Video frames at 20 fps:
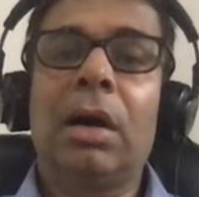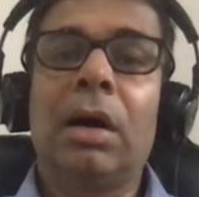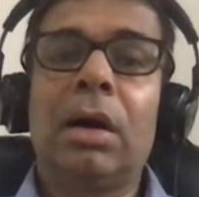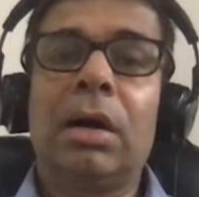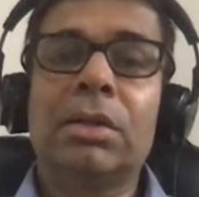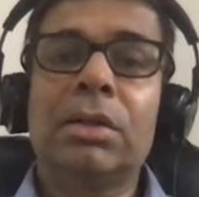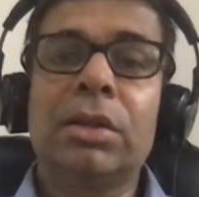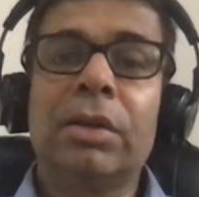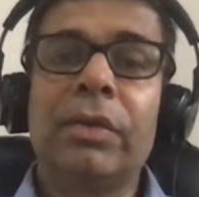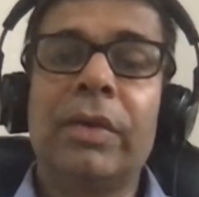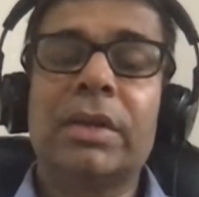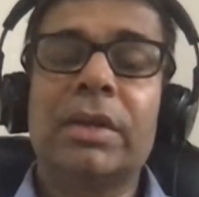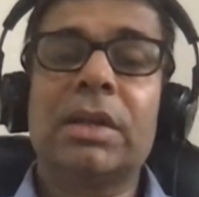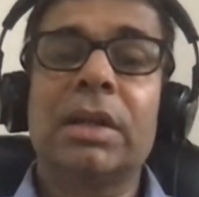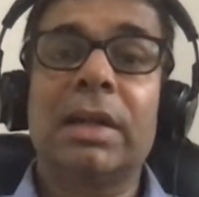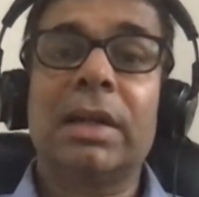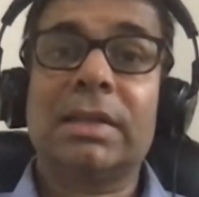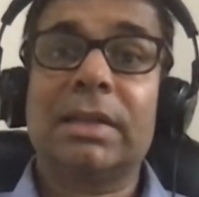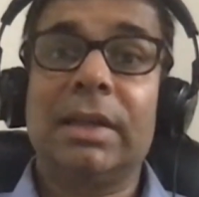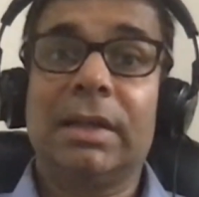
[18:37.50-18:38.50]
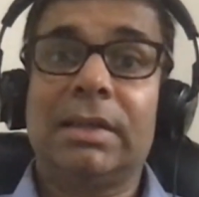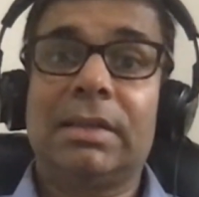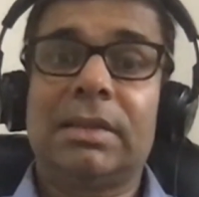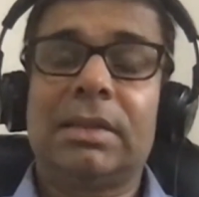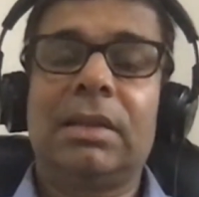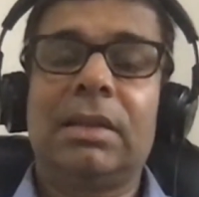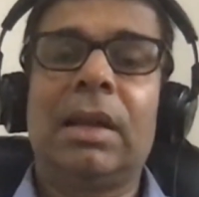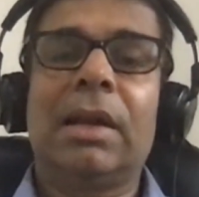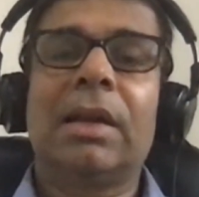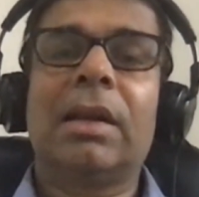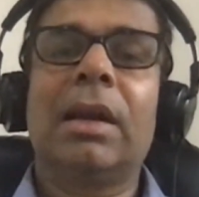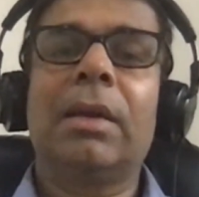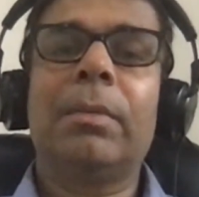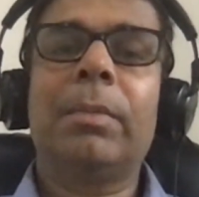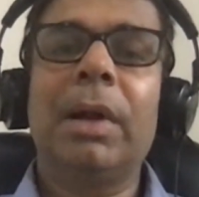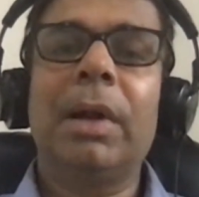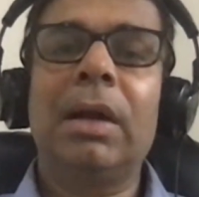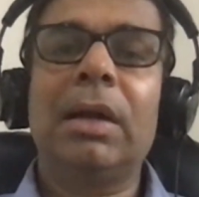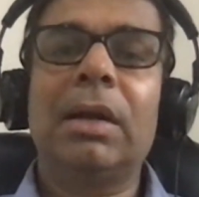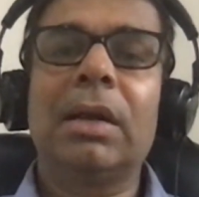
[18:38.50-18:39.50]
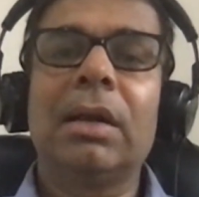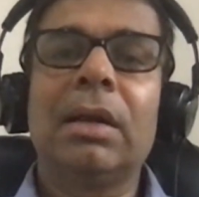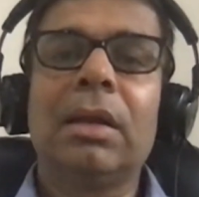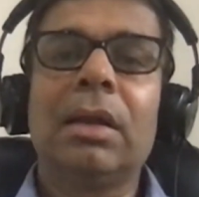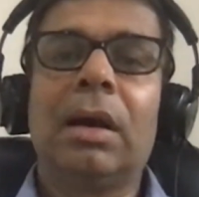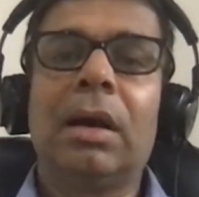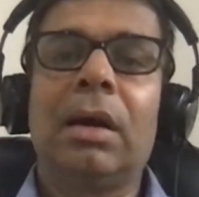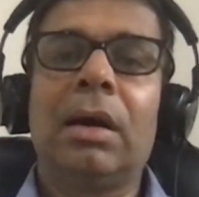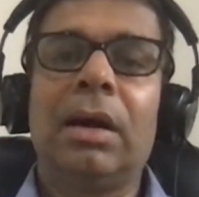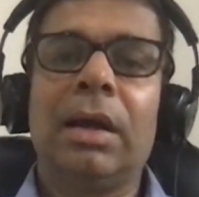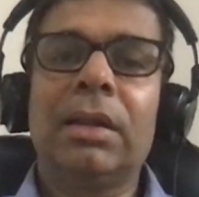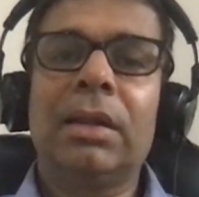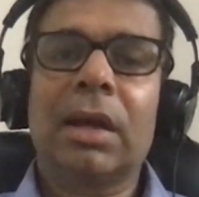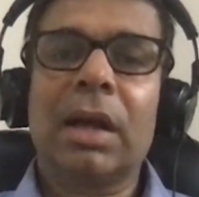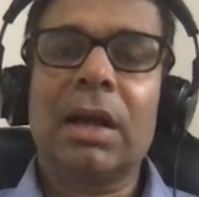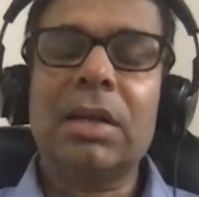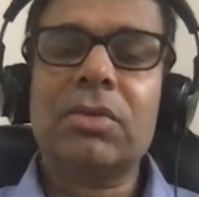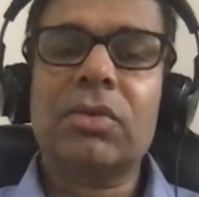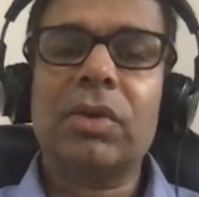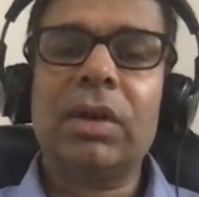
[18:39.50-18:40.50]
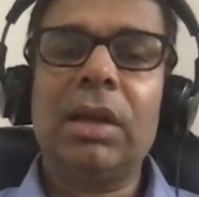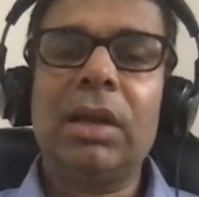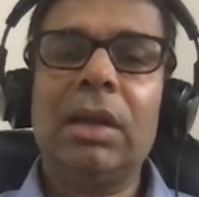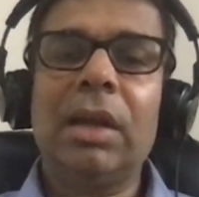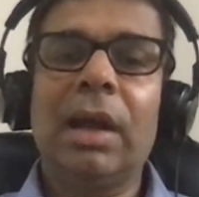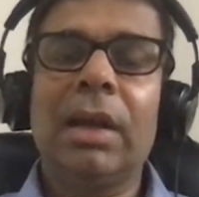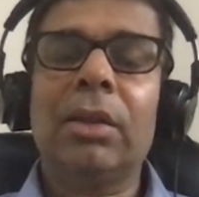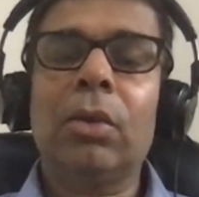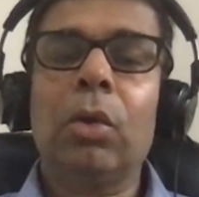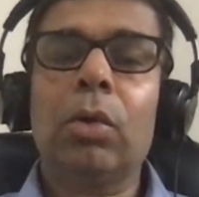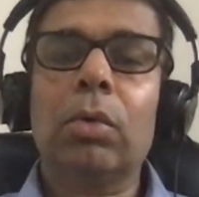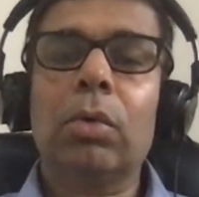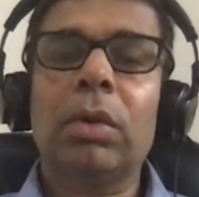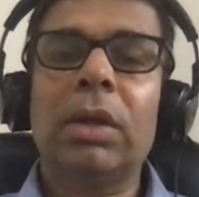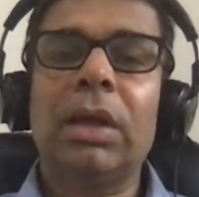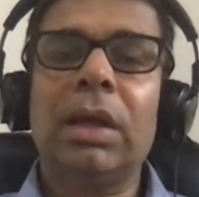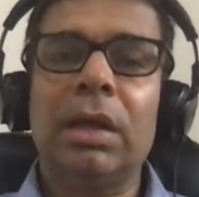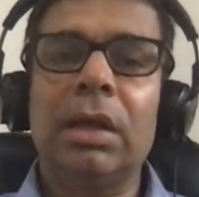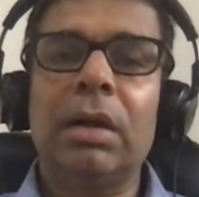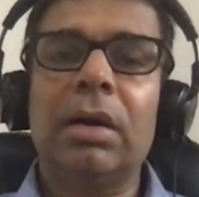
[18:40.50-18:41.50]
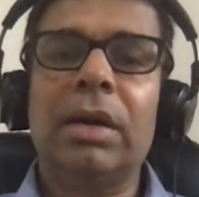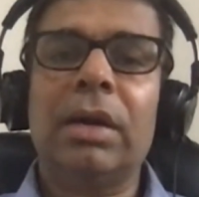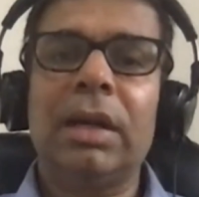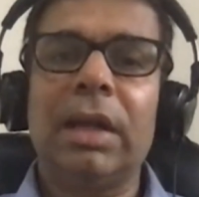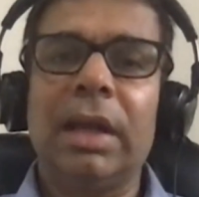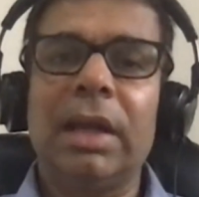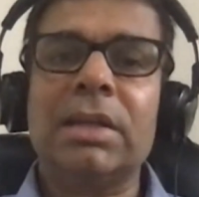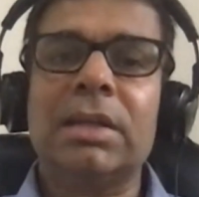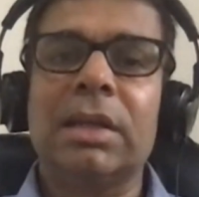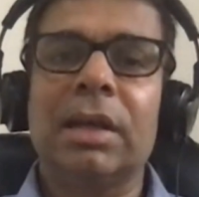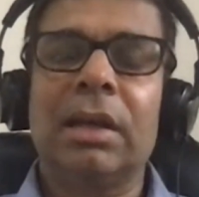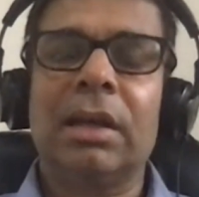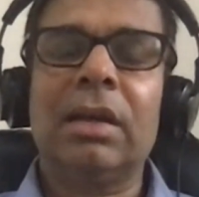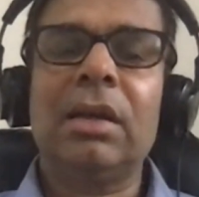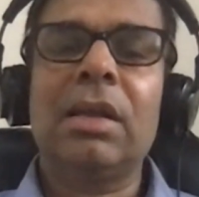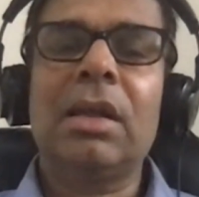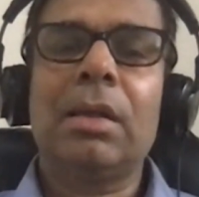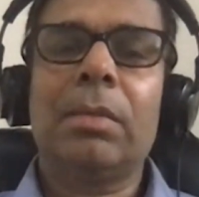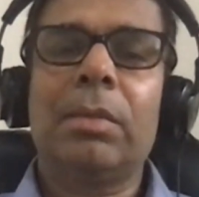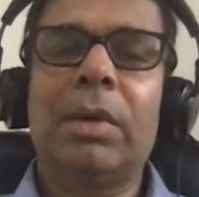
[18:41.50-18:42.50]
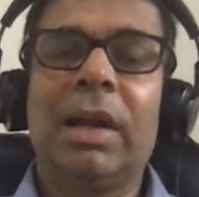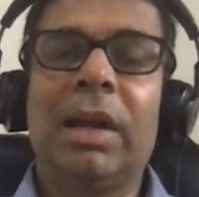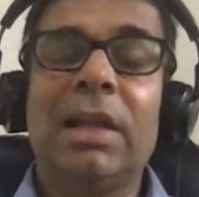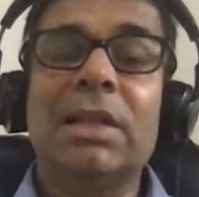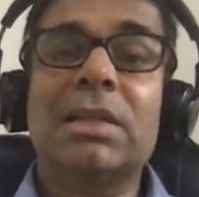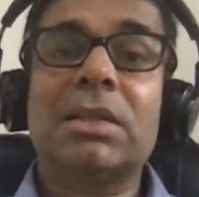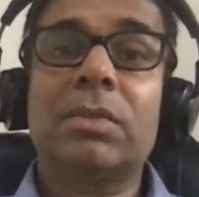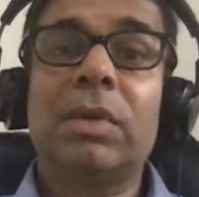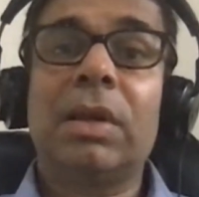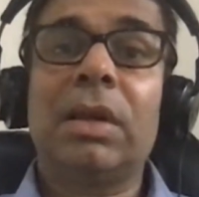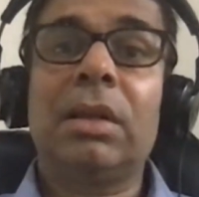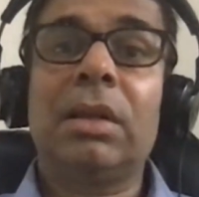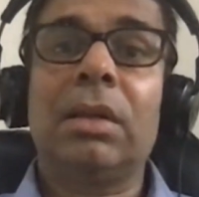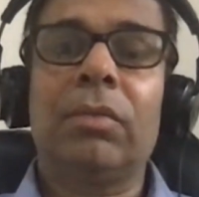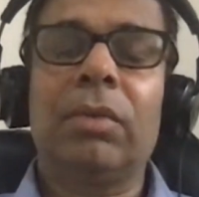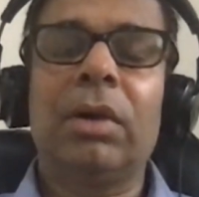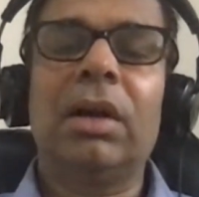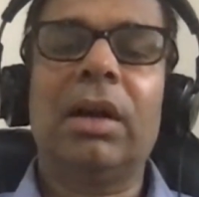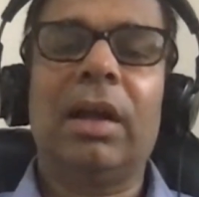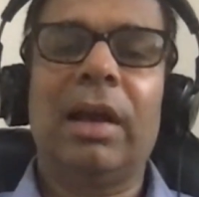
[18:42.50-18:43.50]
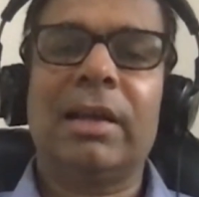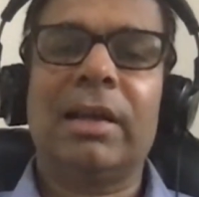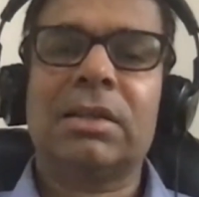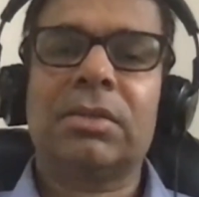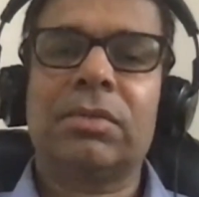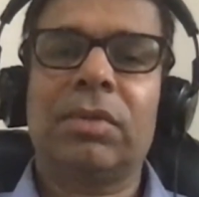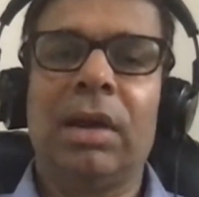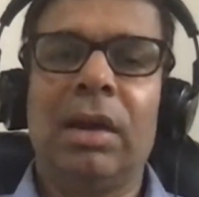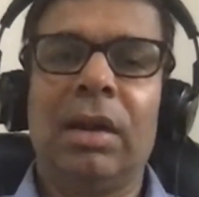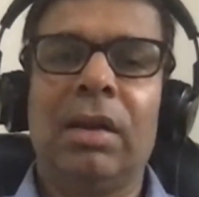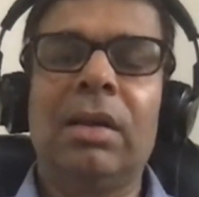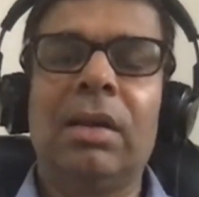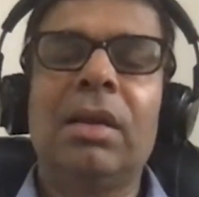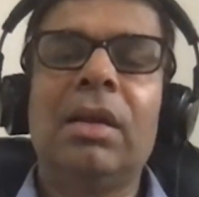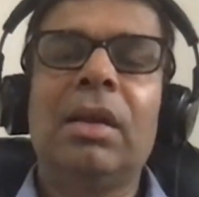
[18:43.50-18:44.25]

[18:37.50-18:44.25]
generation assets that get built in the country and not only here in India, but elsewhere in the world as well,